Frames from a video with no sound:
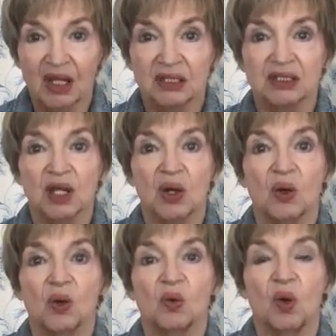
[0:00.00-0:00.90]

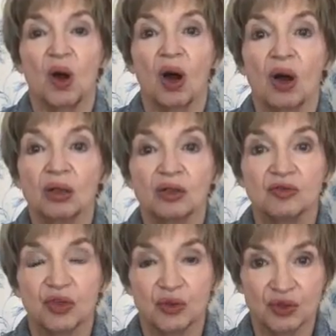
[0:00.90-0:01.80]
So all of
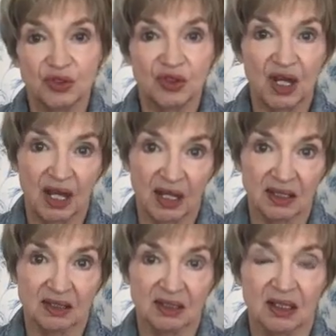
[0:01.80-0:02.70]
those
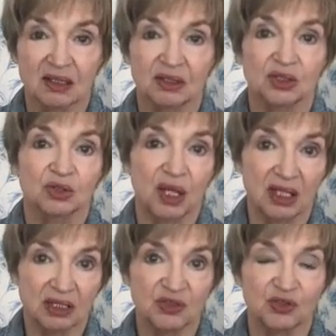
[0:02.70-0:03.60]
things
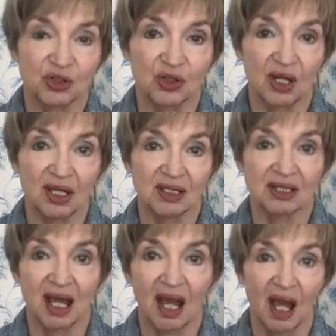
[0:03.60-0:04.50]
transfer into
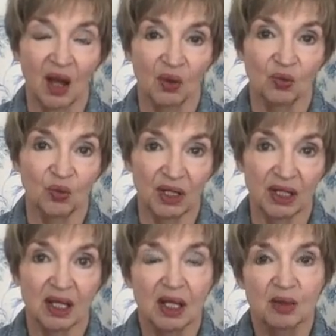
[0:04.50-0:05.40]
how
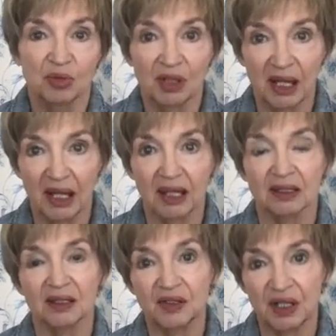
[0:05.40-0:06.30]
we plan,
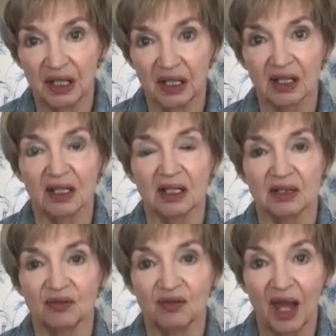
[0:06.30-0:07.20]
think,
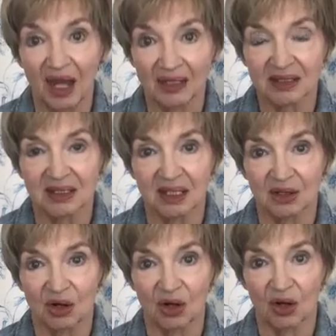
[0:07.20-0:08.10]
invest in
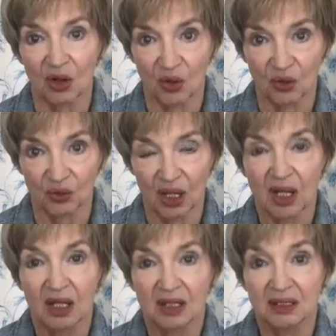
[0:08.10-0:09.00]
our own
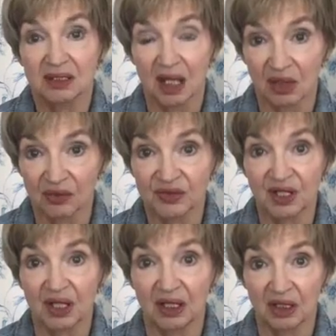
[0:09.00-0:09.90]
selves
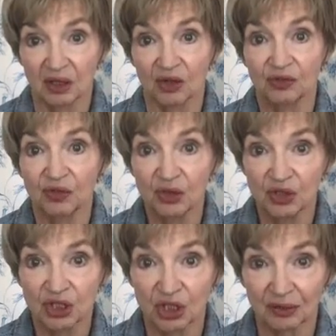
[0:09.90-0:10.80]
and in our
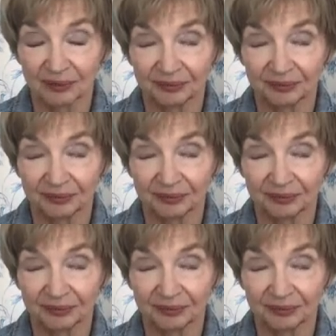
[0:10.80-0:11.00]
future.